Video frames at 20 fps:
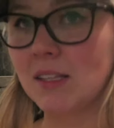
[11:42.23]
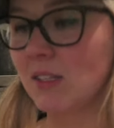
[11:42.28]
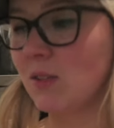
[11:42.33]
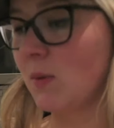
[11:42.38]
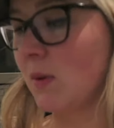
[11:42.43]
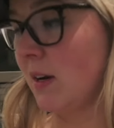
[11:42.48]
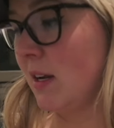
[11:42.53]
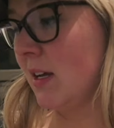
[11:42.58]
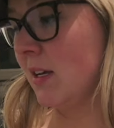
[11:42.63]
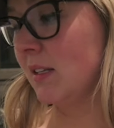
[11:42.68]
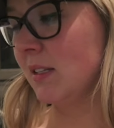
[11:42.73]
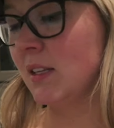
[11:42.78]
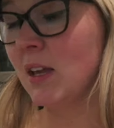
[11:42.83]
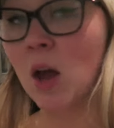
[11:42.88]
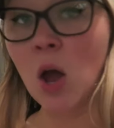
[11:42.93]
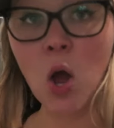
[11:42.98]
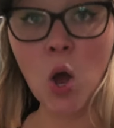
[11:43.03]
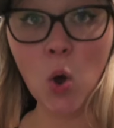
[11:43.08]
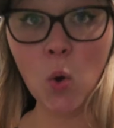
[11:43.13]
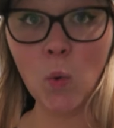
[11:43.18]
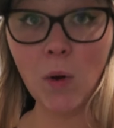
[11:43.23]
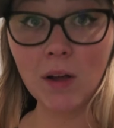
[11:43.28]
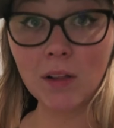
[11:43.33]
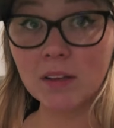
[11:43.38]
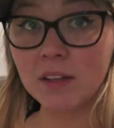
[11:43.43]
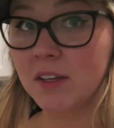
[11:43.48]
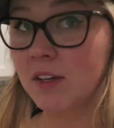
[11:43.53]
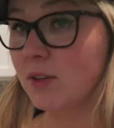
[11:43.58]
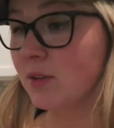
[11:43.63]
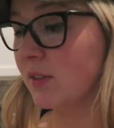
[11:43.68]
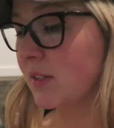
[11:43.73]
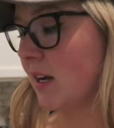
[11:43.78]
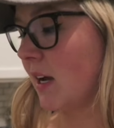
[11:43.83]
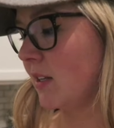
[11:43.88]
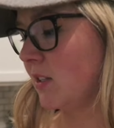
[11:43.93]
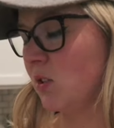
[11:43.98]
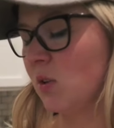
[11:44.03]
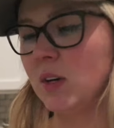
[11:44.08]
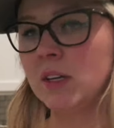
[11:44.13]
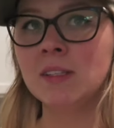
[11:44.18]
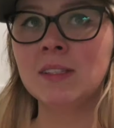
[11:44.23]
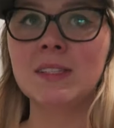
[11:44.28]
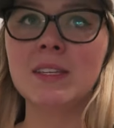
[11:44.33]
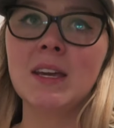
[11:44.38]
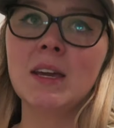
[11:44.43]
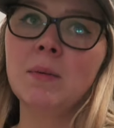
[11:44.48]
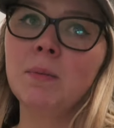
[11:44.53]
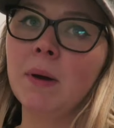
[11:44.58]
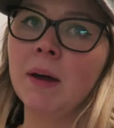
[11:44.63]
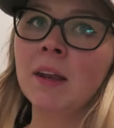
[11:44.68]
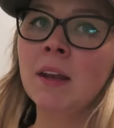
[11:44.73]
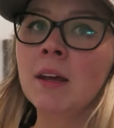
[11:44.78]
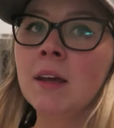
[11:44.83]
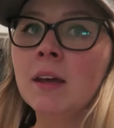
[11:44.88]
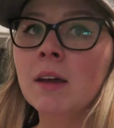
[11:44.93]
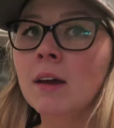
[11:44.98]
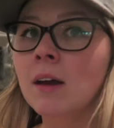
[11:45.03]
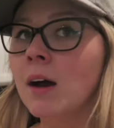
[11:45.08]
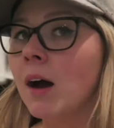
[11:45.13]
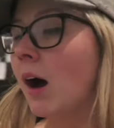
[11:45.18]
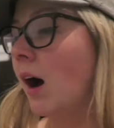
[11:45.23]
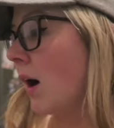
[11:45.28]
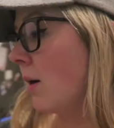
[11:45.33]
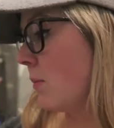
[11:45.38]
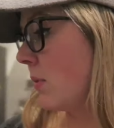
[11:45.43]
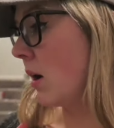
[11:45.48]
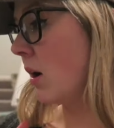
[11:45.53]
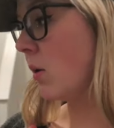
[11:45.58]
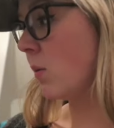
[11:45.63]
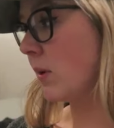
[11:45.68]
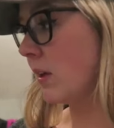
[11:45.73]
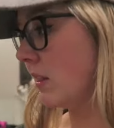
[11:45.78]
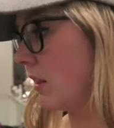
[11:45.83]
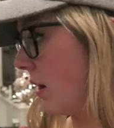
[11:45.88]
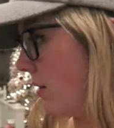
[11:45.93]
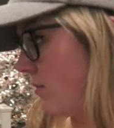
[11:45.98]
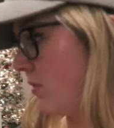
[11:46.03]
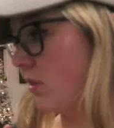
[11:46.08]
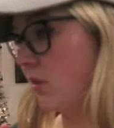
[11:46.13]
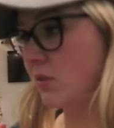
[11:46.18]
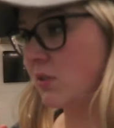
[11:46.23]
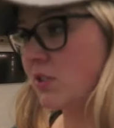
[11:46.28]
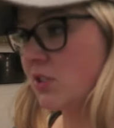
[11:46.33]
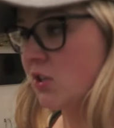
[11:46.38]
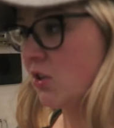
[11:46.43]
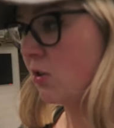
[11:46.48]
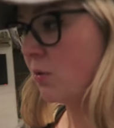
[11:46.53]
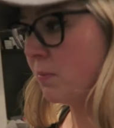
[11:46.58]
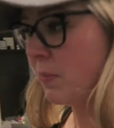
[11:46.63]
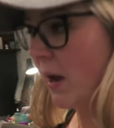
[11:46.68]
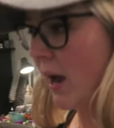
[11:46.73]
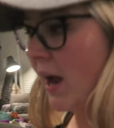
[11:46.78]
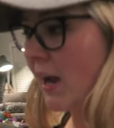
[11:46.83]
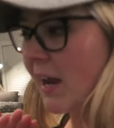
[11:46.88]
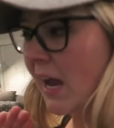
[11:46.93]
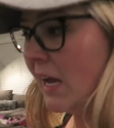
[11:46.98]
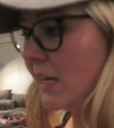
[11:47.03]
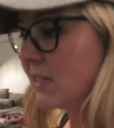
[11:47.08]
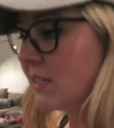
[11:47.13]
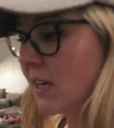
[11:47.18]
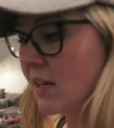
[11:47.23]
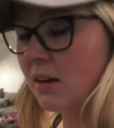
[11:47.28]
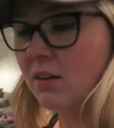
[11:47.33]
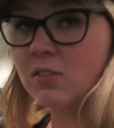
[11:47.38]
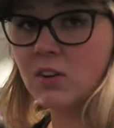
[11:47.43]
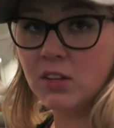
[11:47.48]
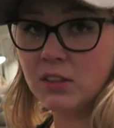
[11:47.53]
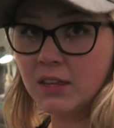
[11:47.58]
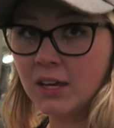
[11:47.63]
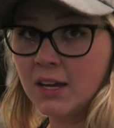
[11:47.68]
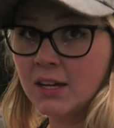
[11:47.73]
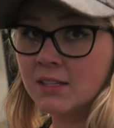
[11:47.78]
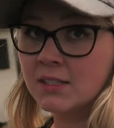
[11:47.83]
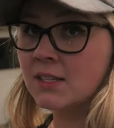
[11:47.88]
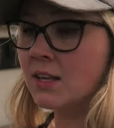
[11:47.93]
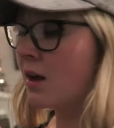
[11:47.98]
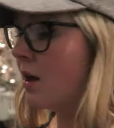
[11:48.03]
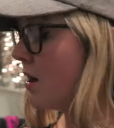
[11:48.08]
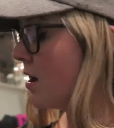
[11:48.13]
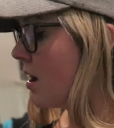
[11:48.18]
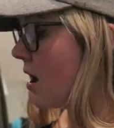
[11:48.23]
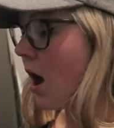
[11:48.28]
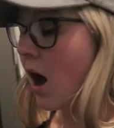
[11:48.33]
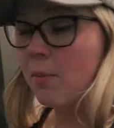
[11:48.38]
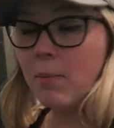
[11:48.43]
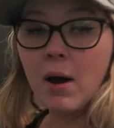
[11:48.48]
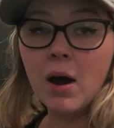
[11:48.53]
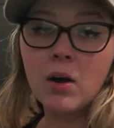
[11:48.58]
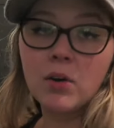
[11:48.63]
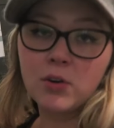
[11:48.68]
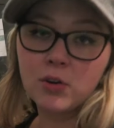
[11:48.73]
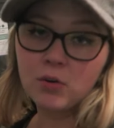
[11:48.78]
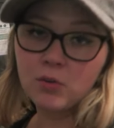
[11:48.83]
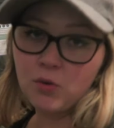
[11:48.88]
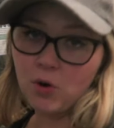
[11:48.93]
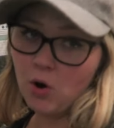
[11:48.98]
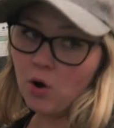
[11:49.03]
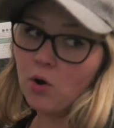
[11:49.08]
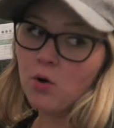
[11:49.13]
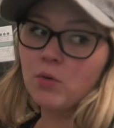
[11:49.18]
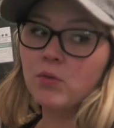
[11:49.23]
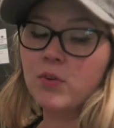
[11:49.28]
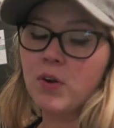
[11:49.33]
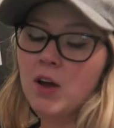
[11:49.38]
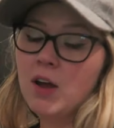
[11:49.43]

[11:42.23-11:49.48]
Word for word: This one is well used as you can see, but um, we love those too. But I can't say enough good things about Grove.